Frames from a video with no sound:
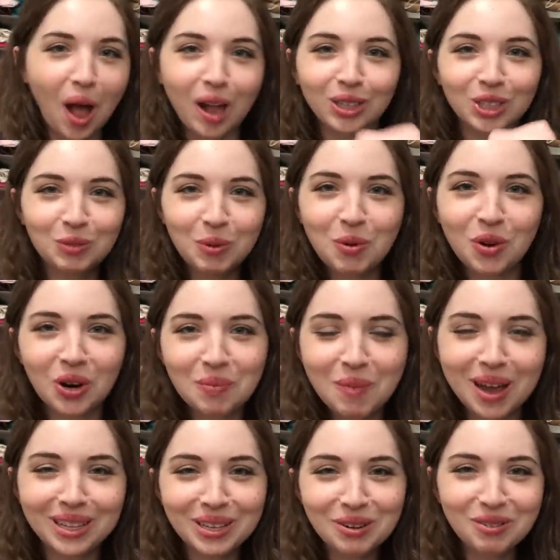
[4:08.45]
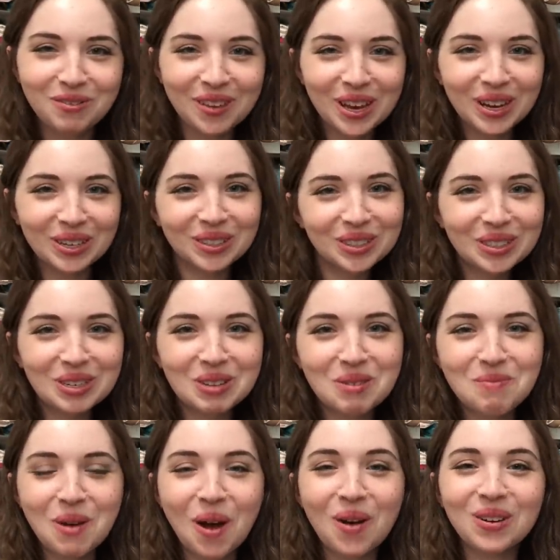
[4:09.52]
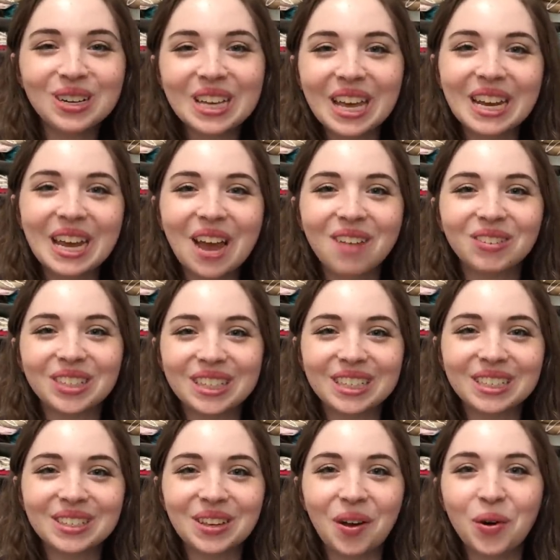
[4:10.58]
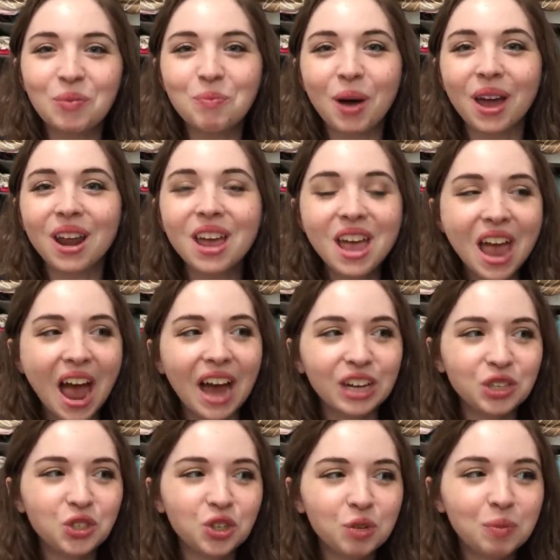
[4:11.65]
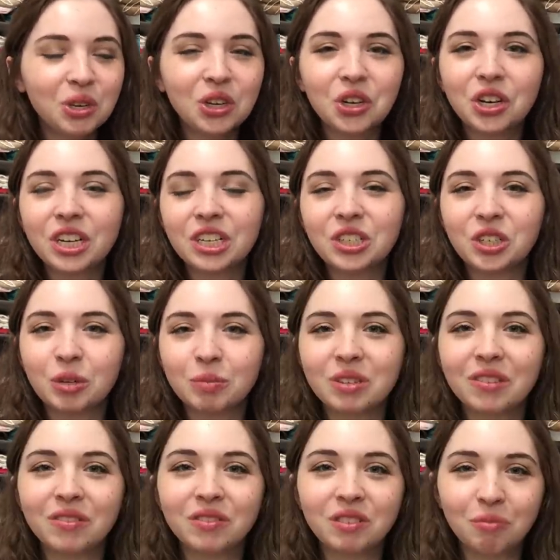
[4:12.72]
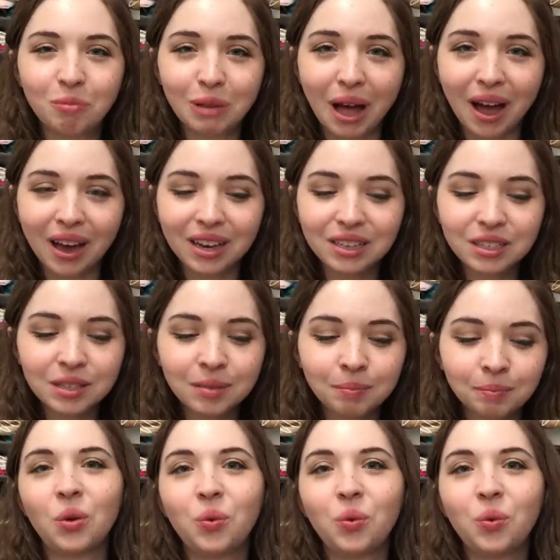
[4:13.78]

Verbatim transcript: I'll just be working my little fingers to the bone and getting everything sewn, but I should be good in terms of supplies.